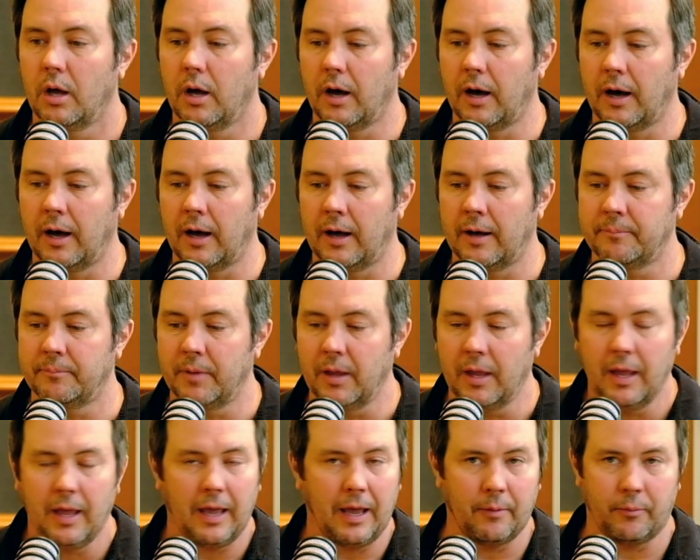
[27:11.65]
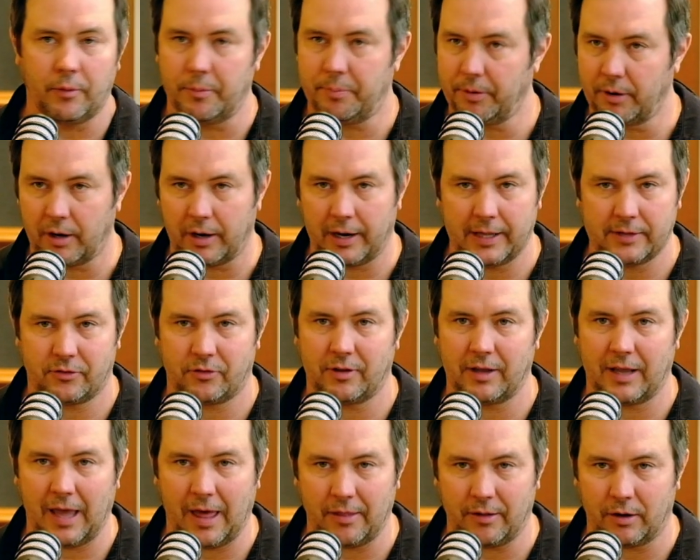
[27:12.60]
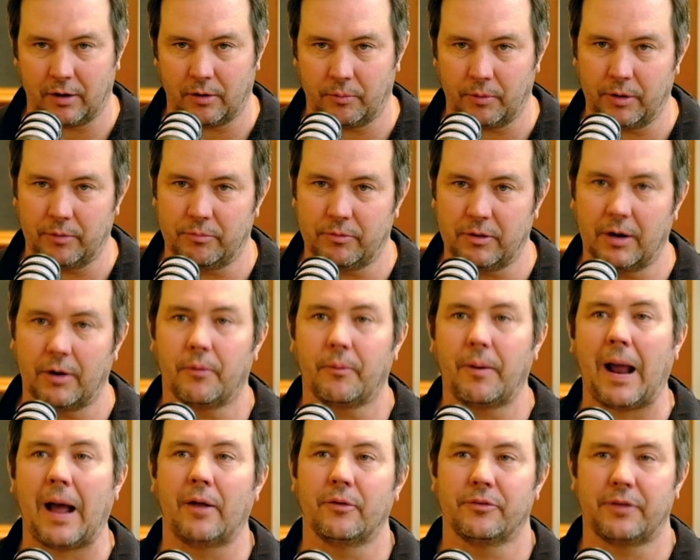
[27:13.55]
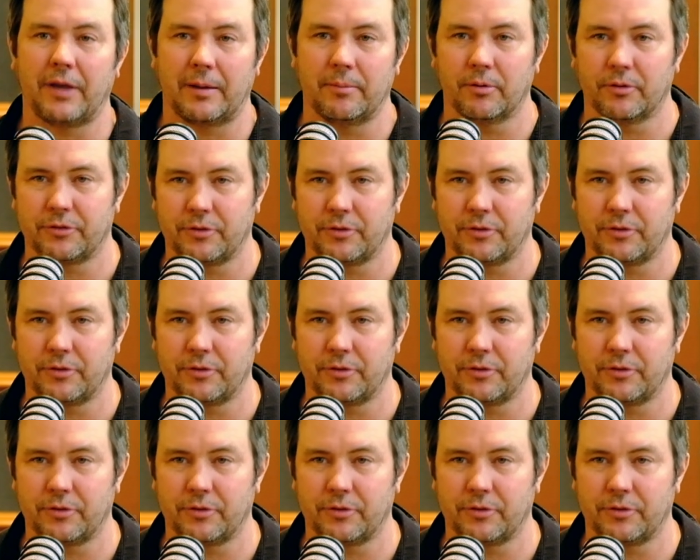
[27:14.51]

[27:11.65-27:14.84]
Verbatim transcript: Um, and we put our heads together and we did a roundtable.